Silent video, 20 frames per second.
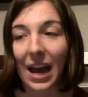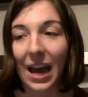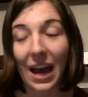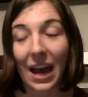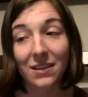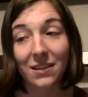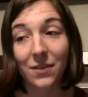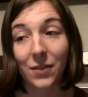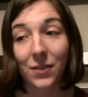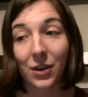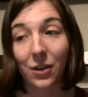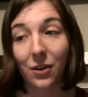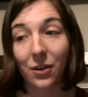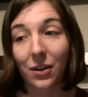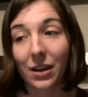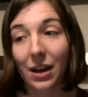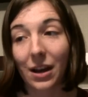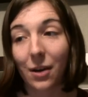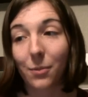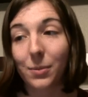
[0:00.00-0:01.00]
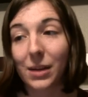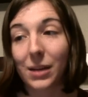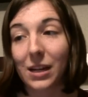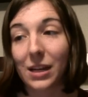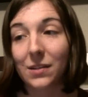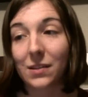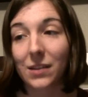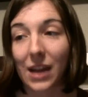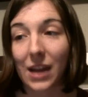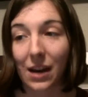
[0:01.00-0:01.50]
As of the current
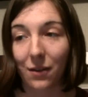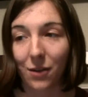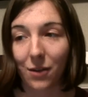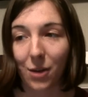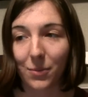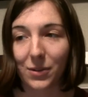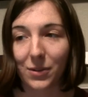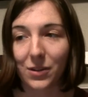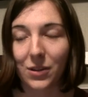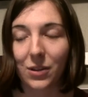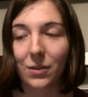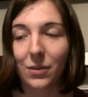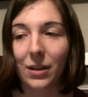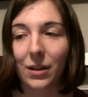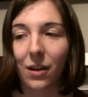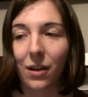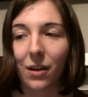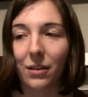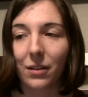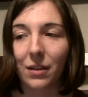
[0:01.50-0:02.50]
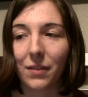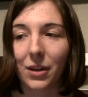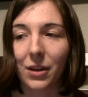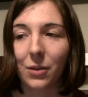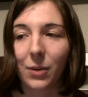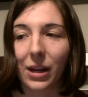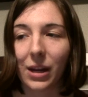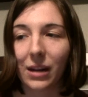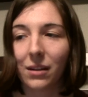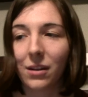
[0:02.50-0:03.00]
LPs, Danganronpa 2 and Long Live the
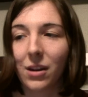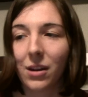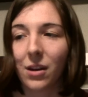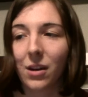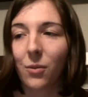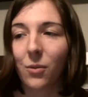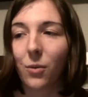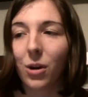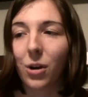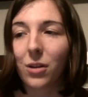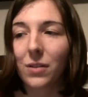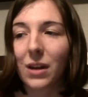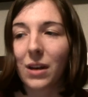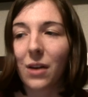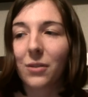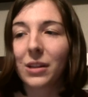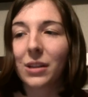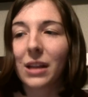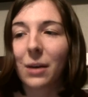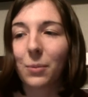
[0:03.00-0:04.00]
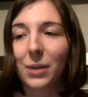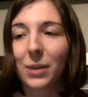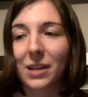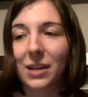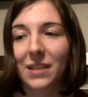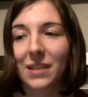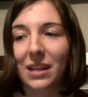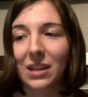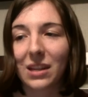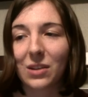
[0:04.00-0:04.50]
Queen, what are the only
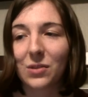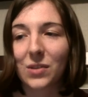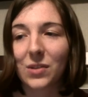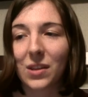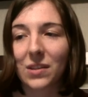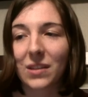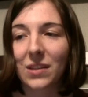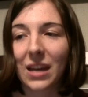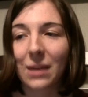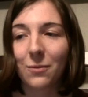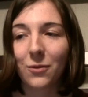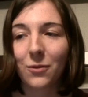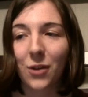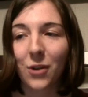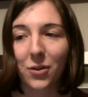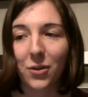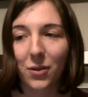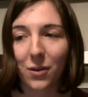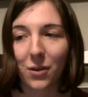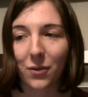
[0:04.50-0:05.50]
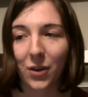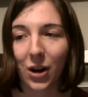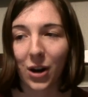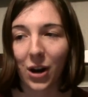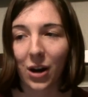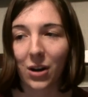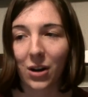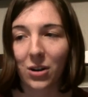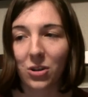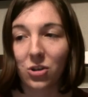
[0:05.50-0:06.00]
LPs that use the same photo of
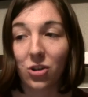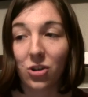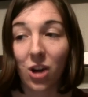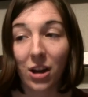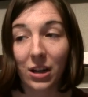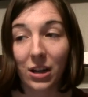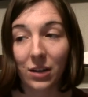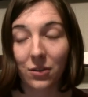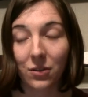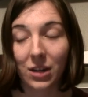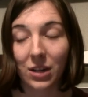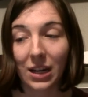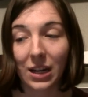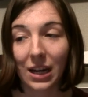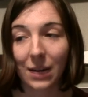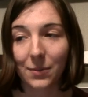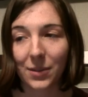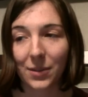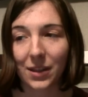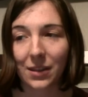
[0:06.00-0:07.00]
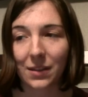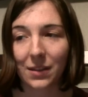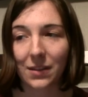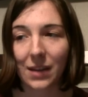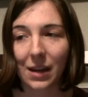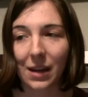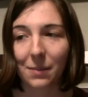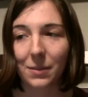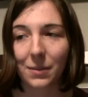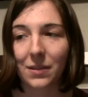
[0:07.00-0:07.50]
her, not including games in the
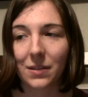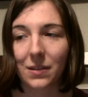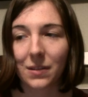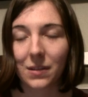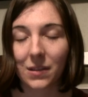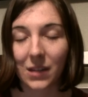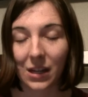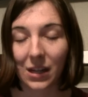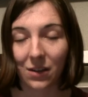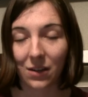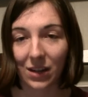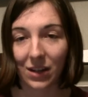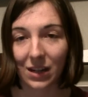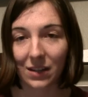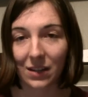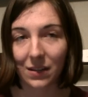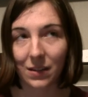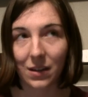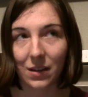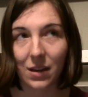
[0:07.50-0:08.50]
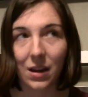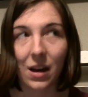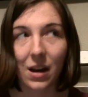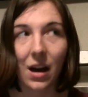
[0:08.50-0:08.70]
same series?